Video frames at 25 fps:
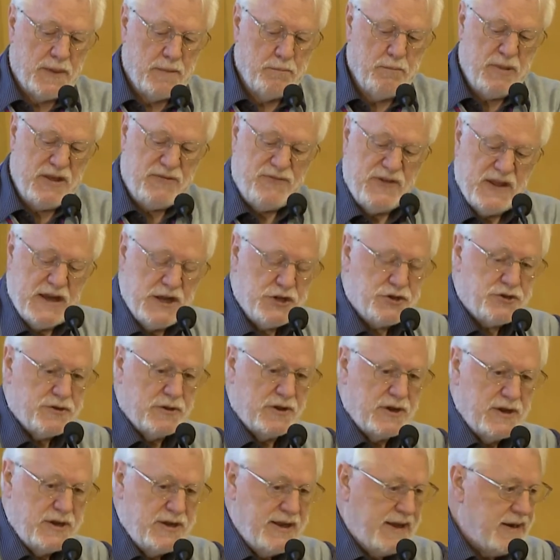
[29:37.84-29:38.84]
be finished
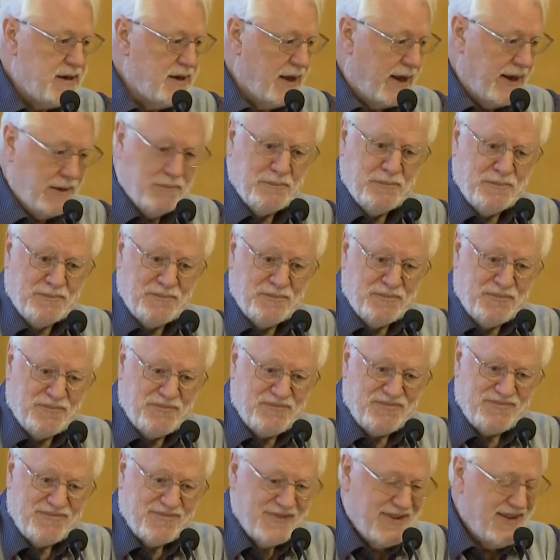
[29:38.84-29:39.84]
on a deadline,
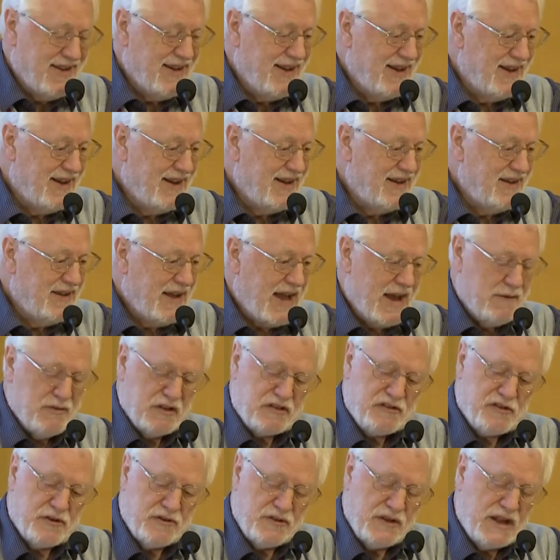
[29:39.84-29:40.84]
have
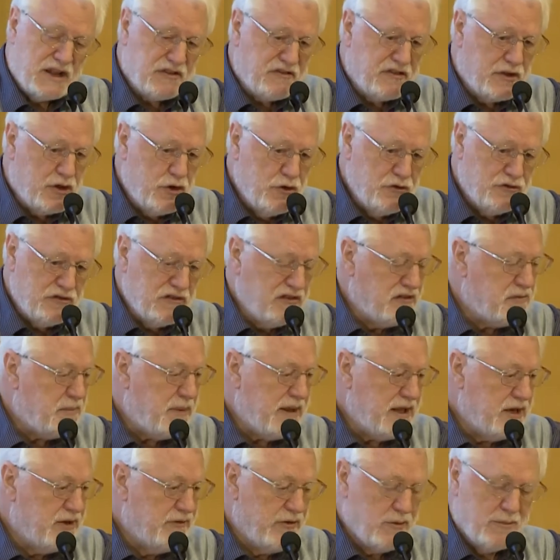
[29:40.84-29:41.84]
a certain execution
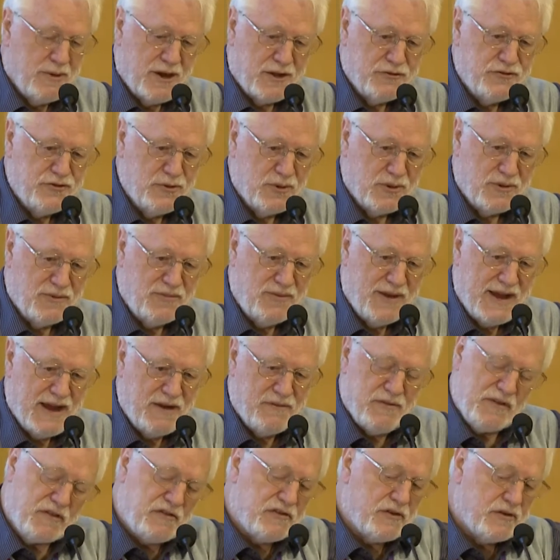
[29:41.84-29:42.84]
speed of a module,
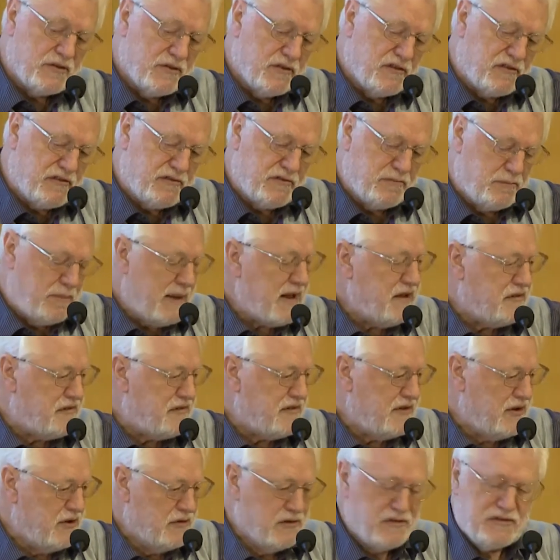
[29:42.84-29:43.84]
have certain
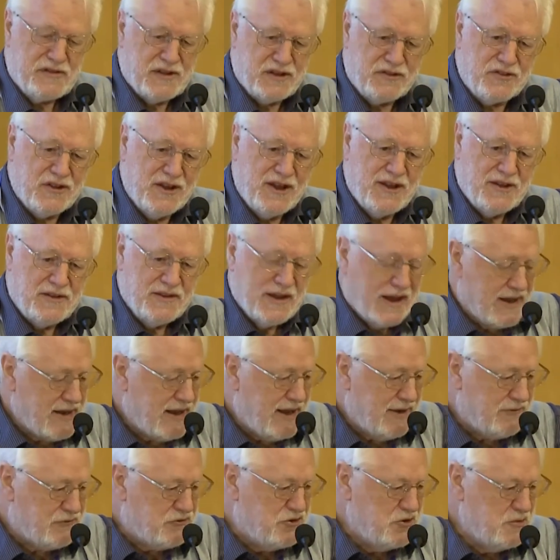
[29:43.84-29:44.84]
space usage, not
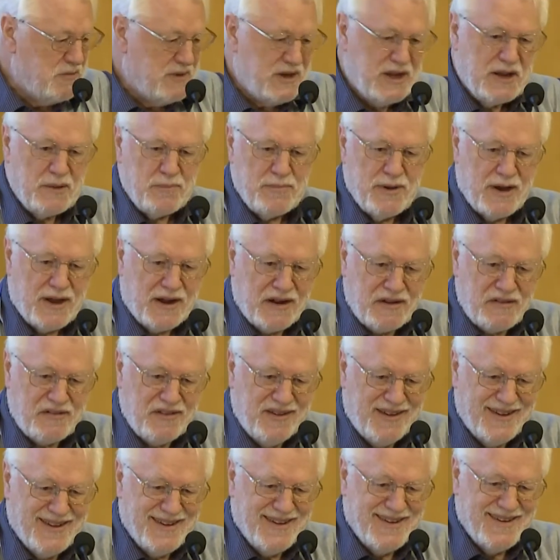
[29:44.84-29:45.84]
have too many
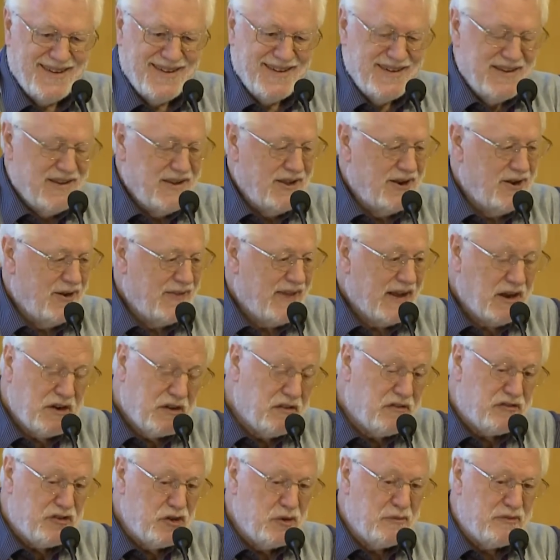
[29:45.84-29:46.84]
bugs. You know, and that
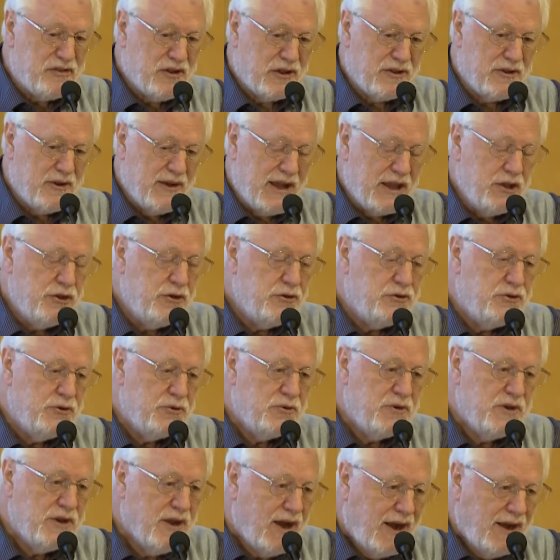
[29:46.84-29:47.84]
consumes all and you do
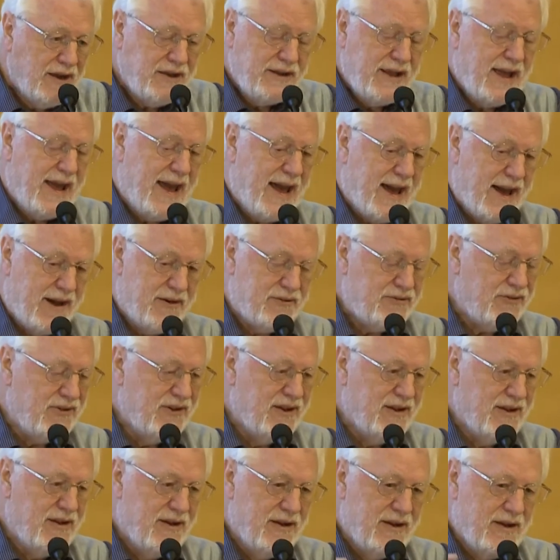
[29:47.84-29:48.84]
not have
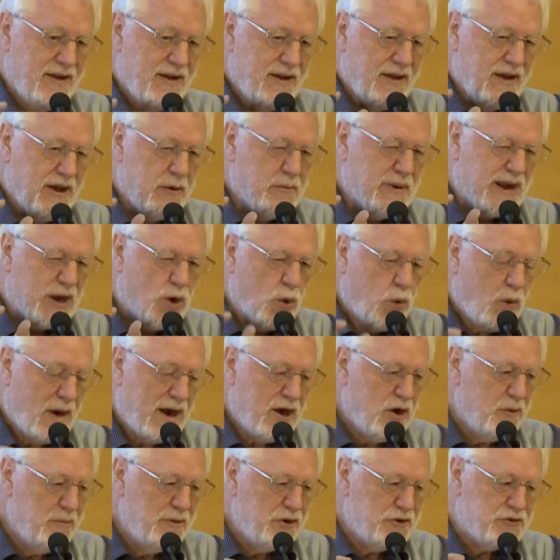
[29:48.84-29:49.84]
a
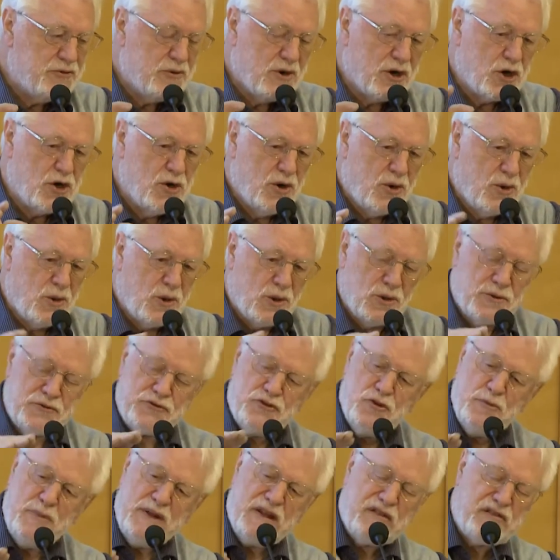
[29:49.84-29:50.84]
requirement or a goal
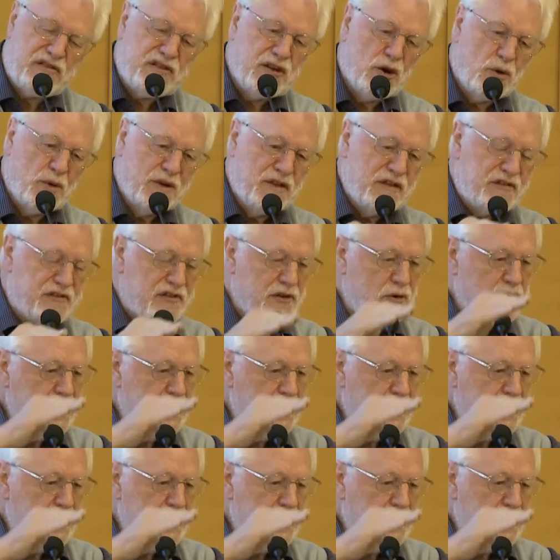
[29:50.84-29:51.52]
to be so-and-so